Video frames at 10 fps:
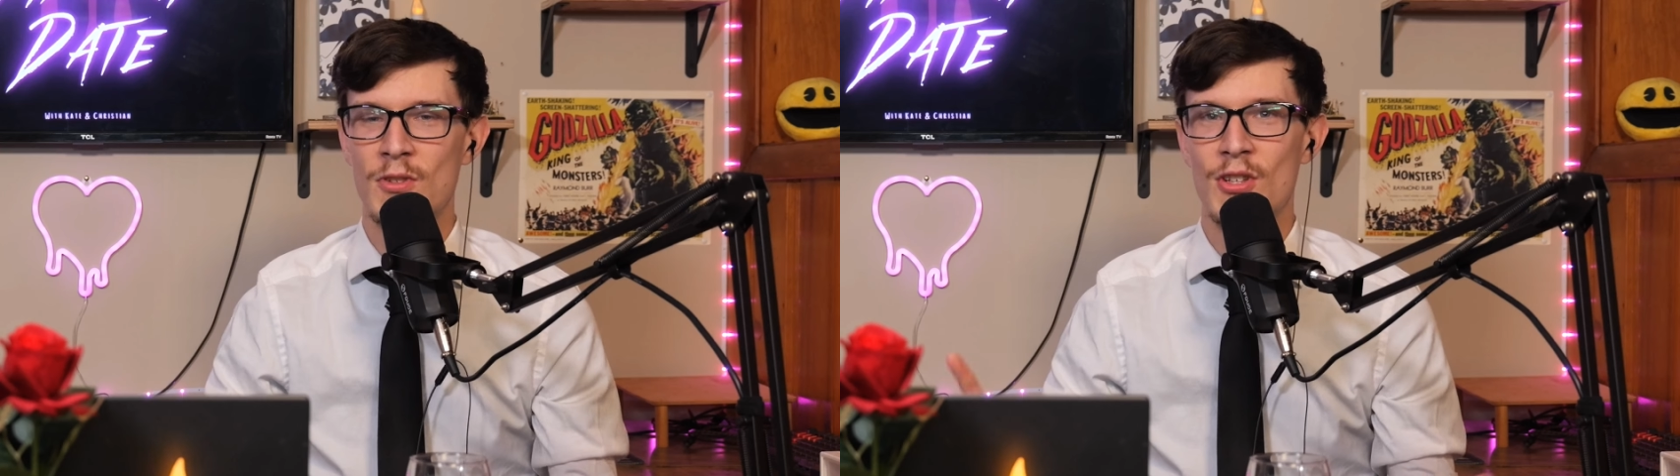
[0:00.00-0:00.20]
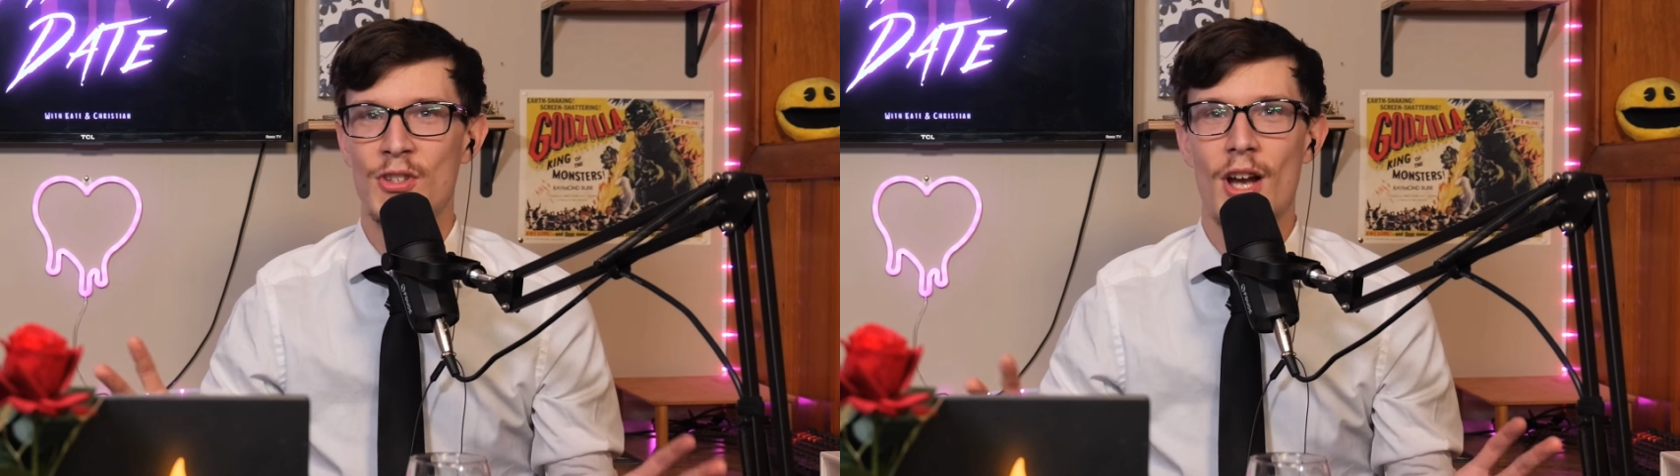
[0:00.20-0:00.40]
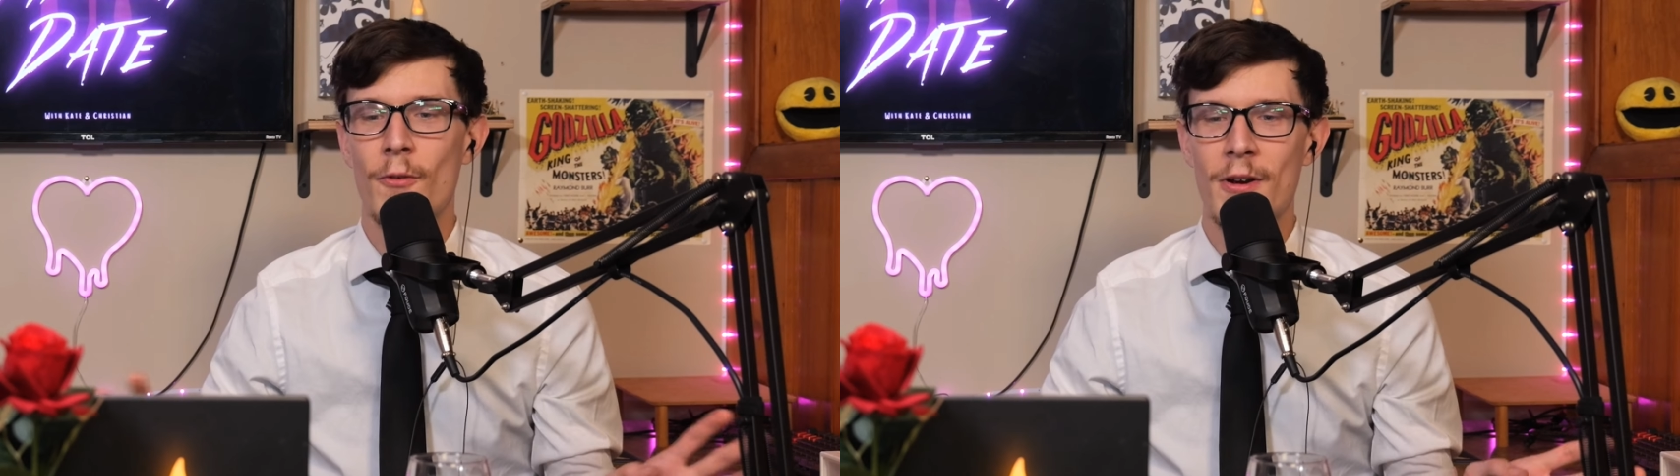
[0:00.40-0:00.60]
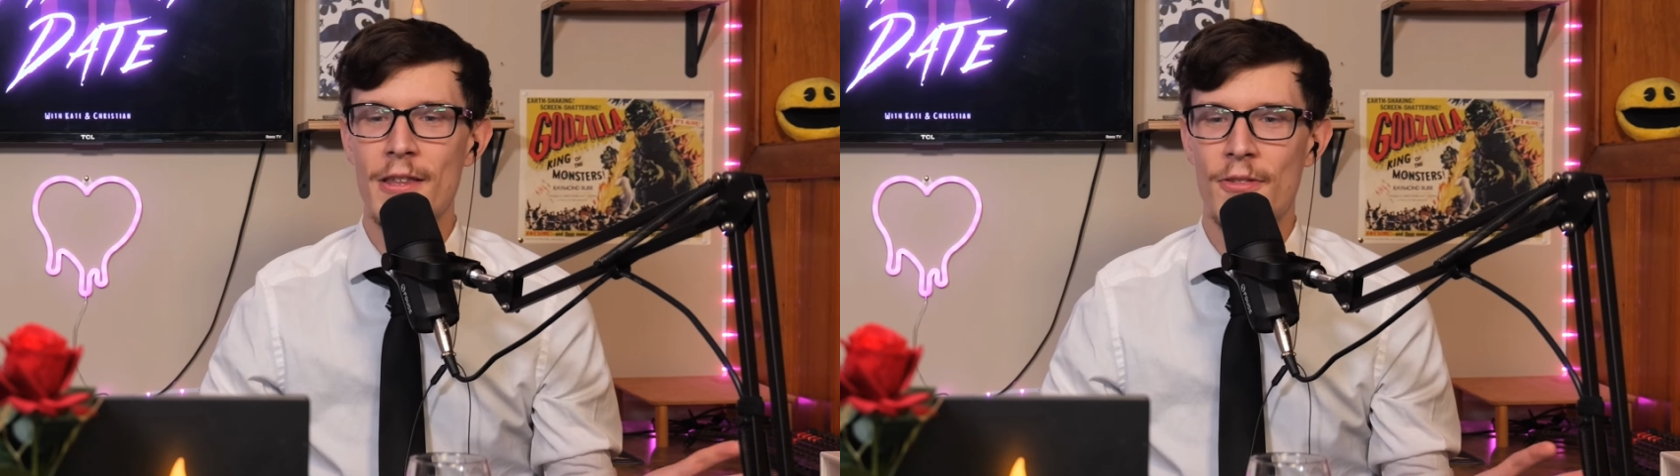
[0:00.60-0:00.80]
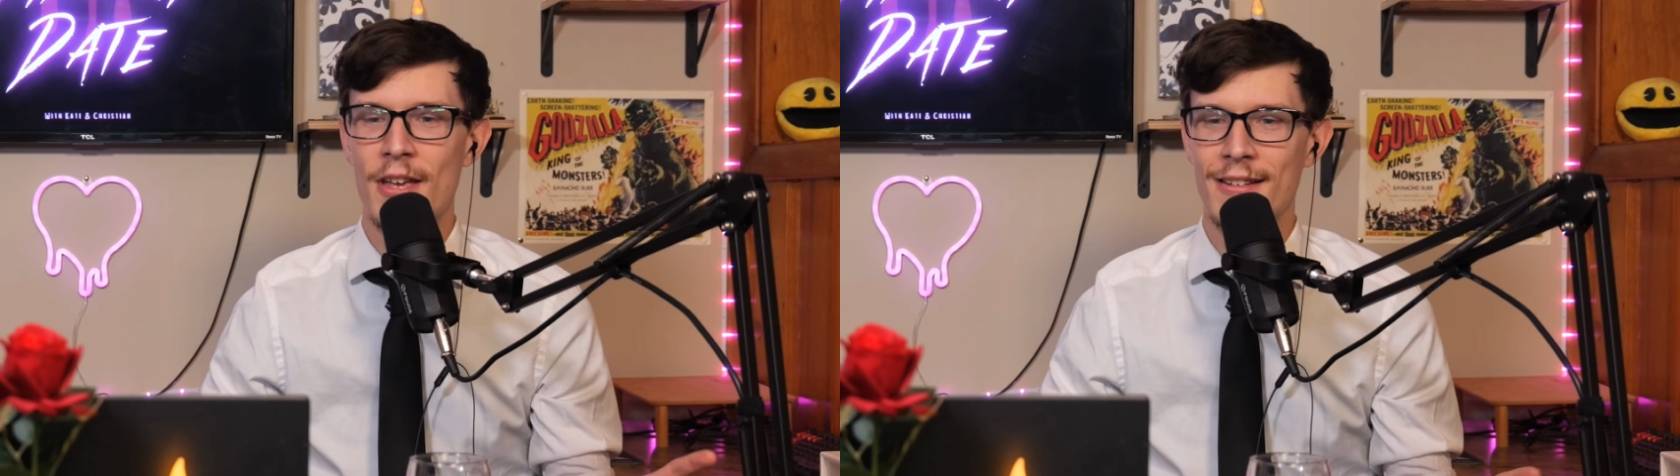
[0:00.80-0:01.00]

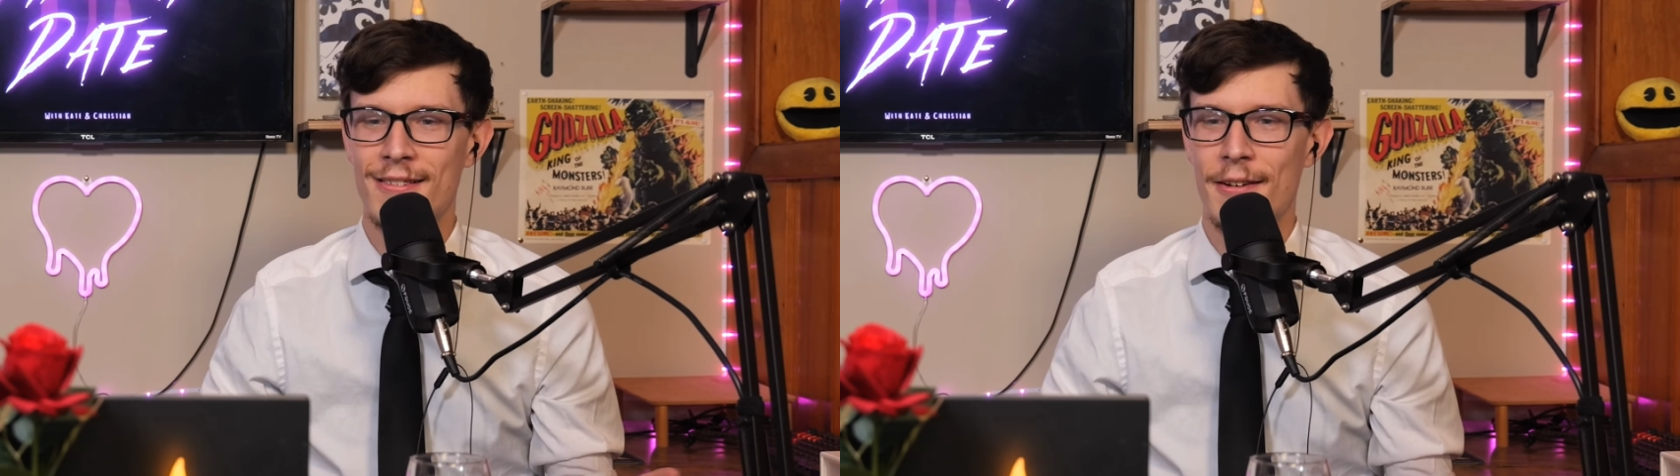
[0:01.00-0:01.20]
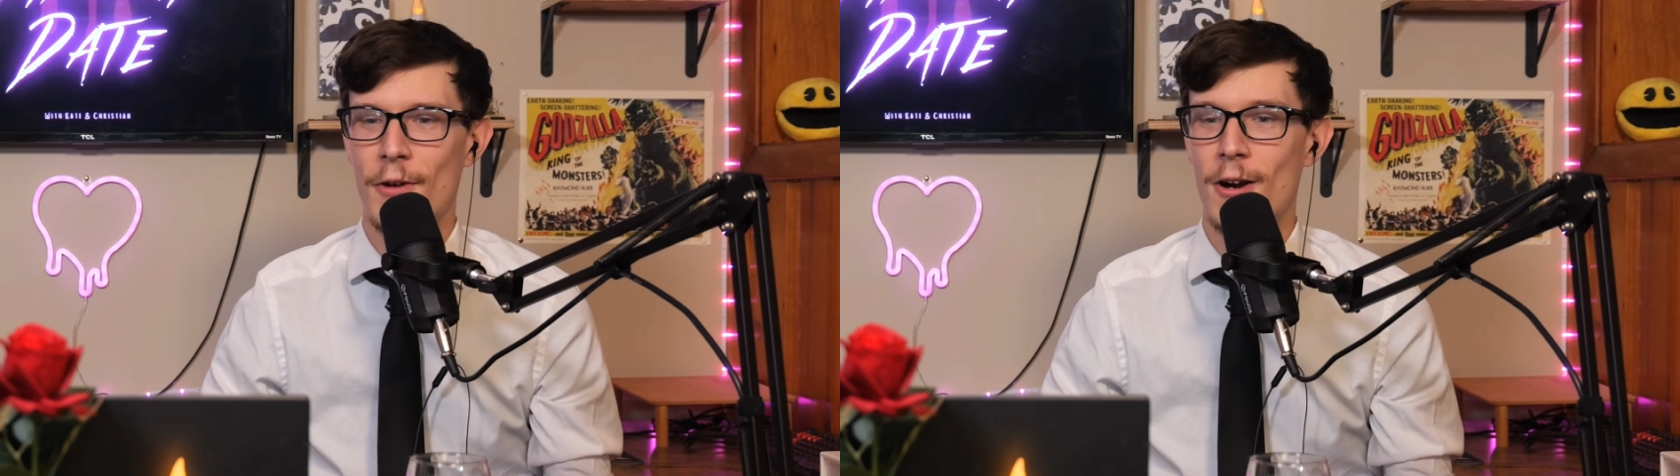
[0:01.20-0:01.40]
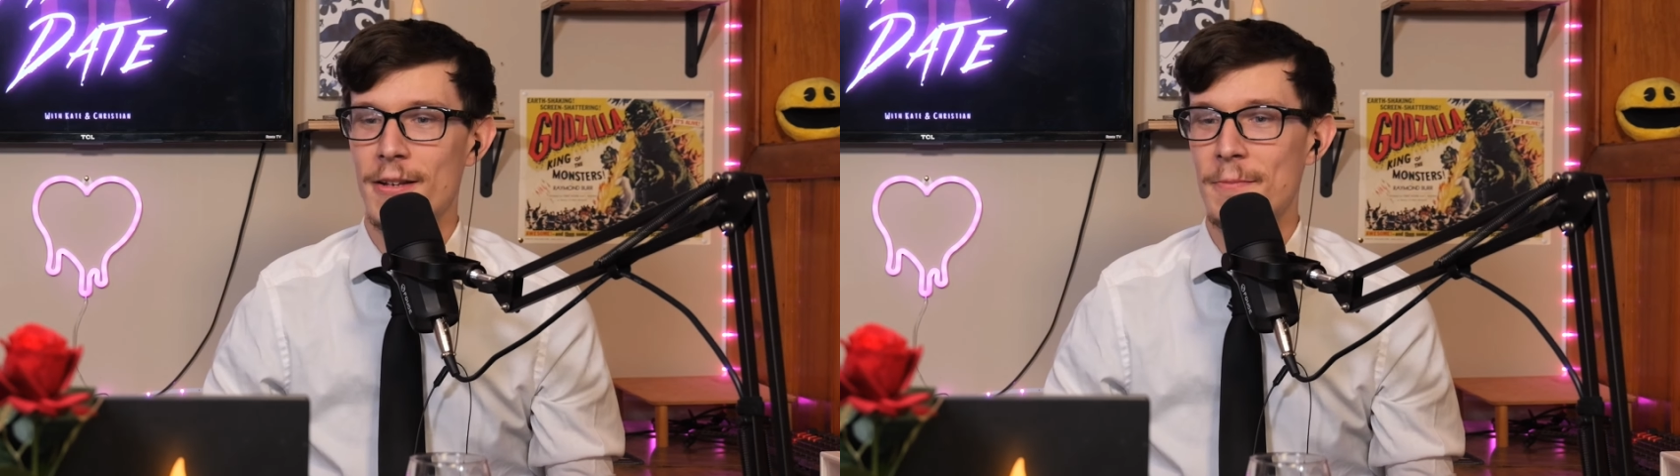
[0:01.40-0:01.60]
discovering things that have already